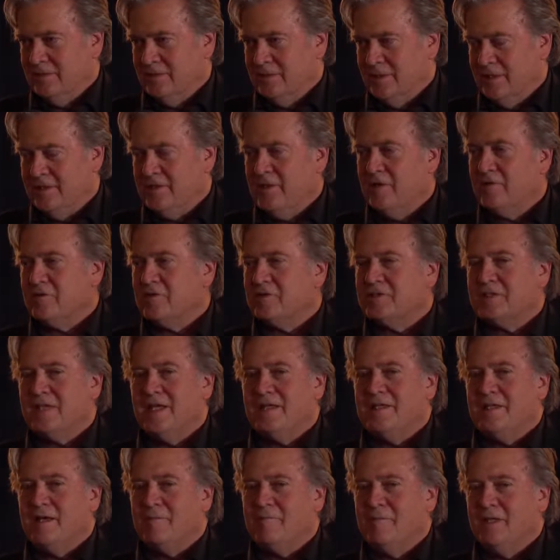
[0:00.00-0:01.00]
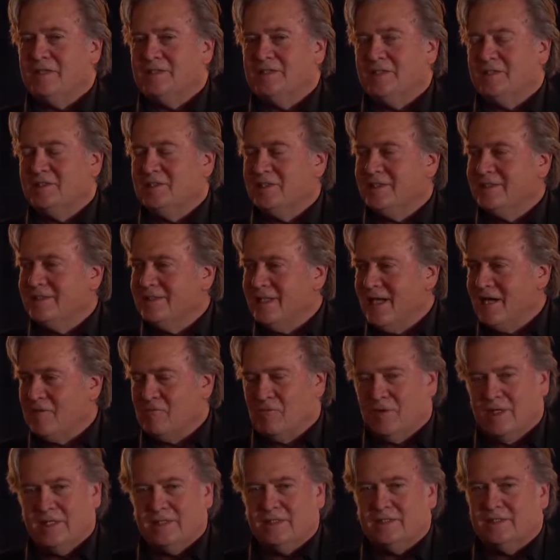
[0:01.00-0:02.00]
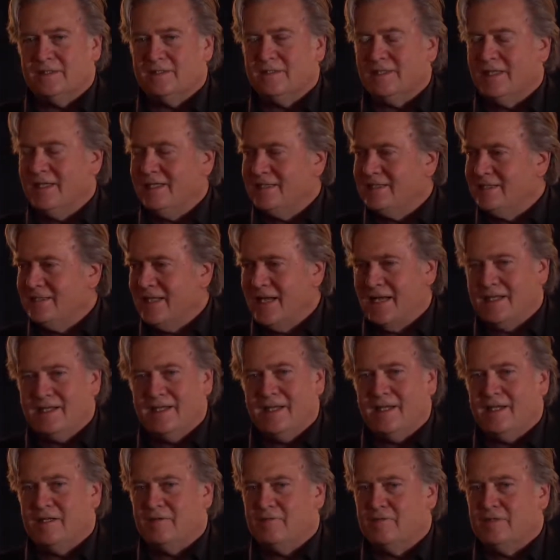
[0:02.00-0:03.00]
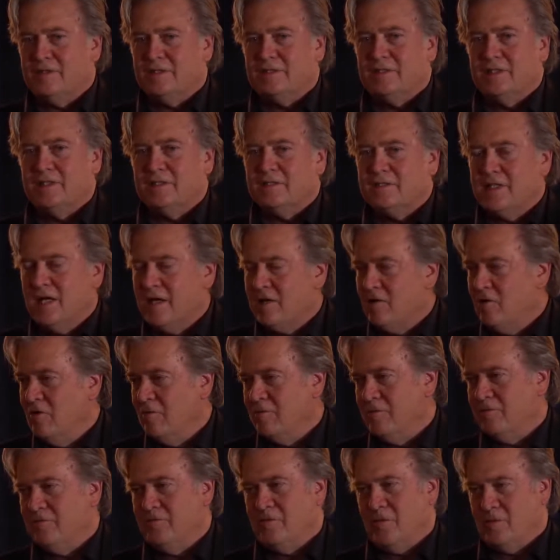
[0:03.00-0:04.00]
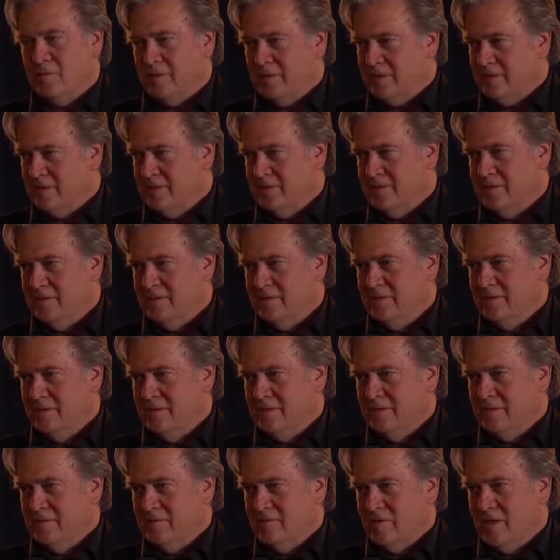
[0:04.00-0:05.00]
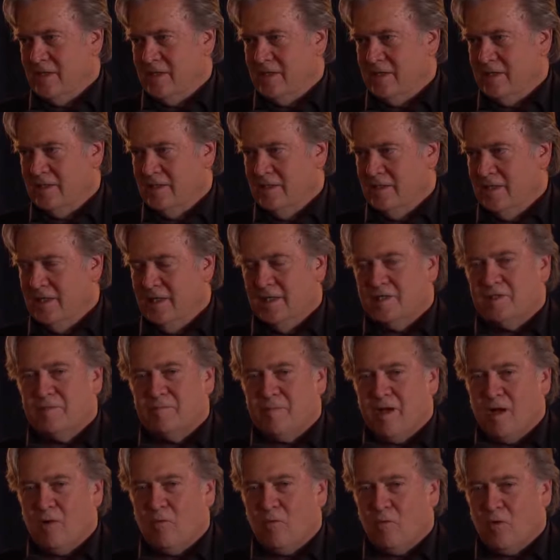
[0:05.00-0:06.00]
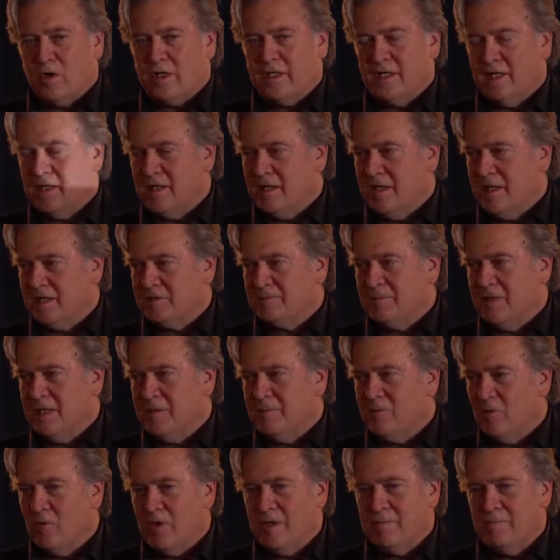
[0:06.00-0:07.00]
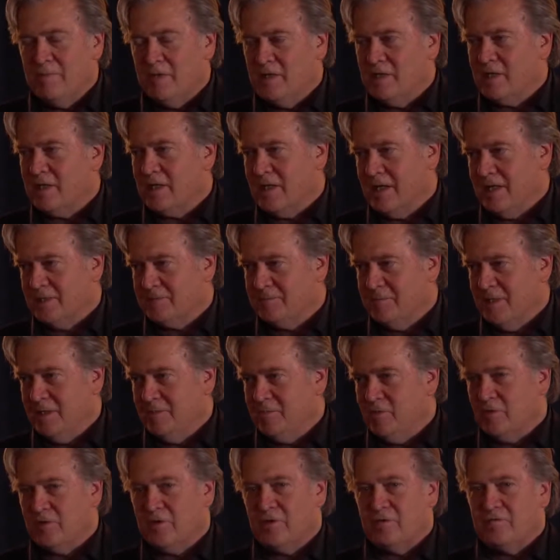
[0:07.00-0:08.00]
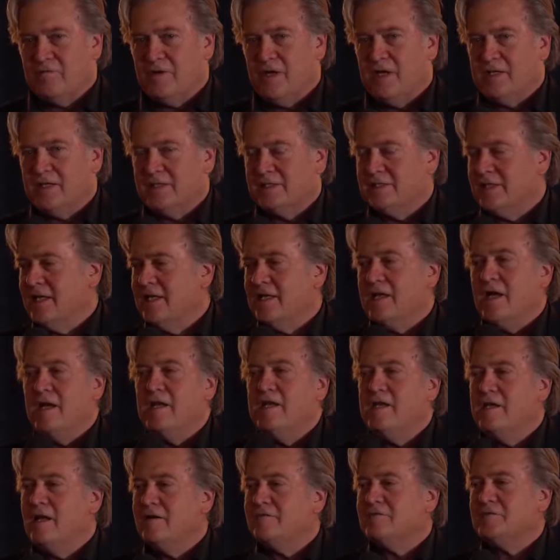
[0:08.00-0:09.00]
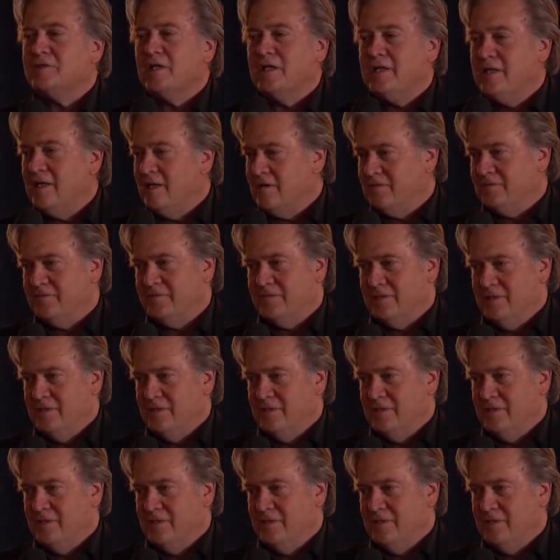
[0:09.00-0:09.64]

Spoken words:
and they understand that message is not racist, it's not nativist, it's not homophobic, right? It's about working class people and middle class people. They're finally saying enough's enough.